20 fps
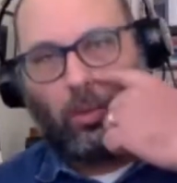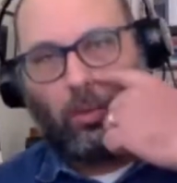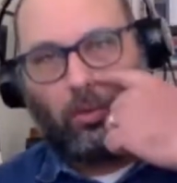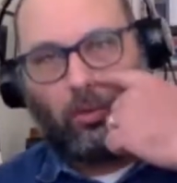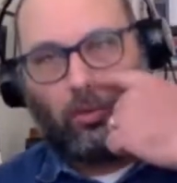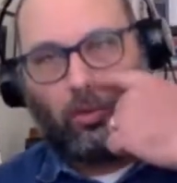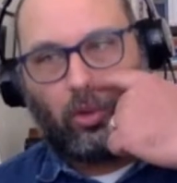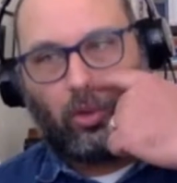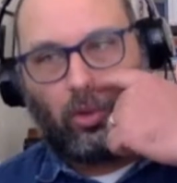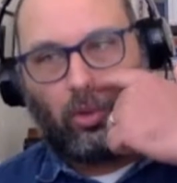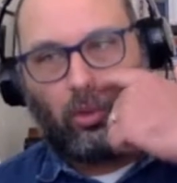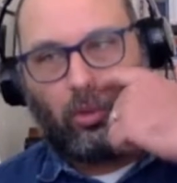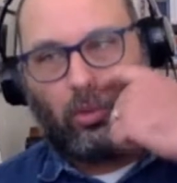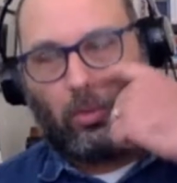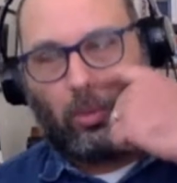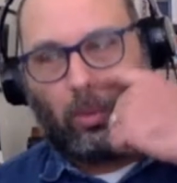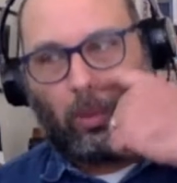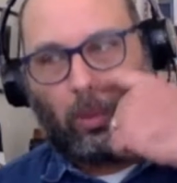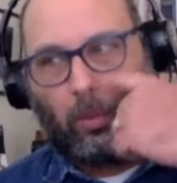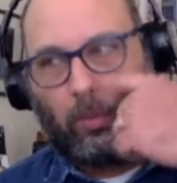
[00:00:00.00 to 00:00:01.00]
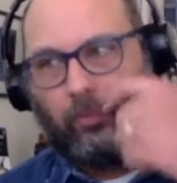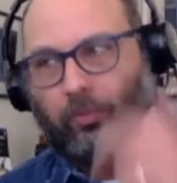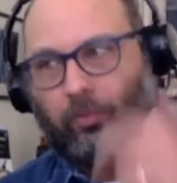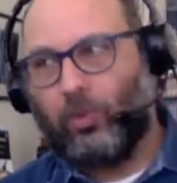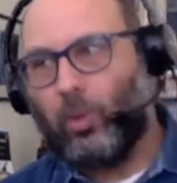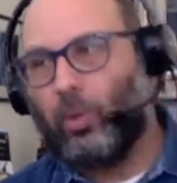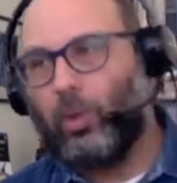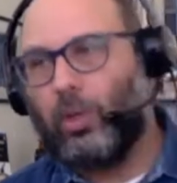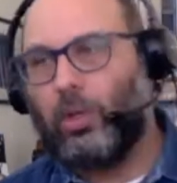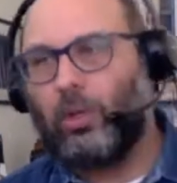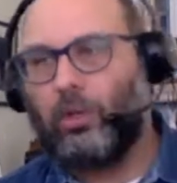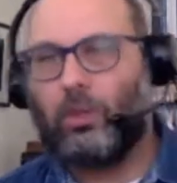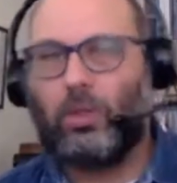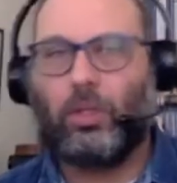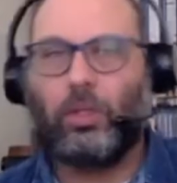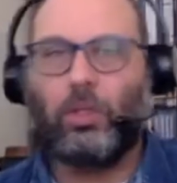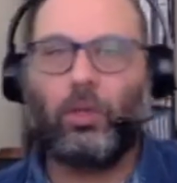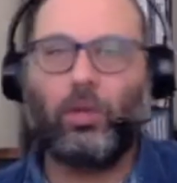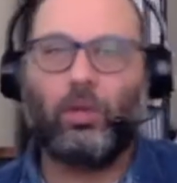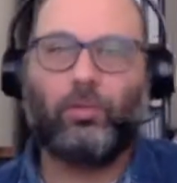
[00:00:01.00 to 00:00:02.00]
So we can
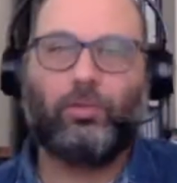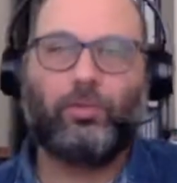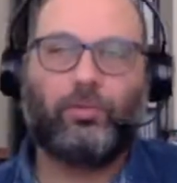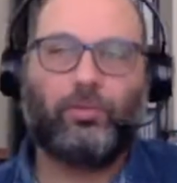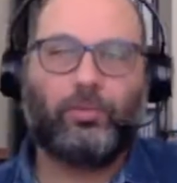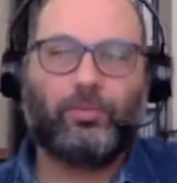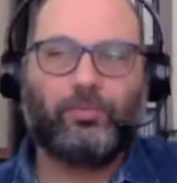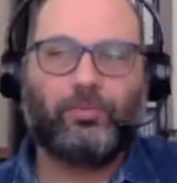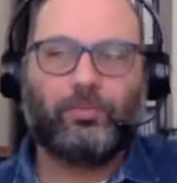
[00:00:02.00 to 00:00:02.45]
think of